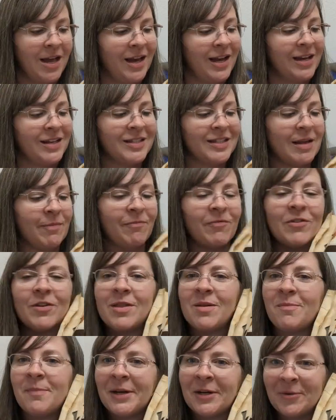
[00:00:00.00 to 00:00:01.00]
except for
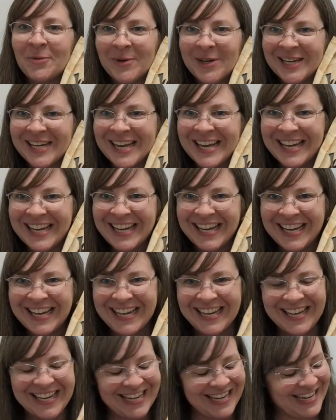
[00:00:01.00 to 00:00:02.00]
the middle one,
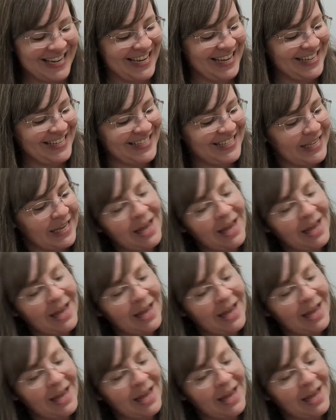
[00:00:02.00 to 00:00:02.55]
because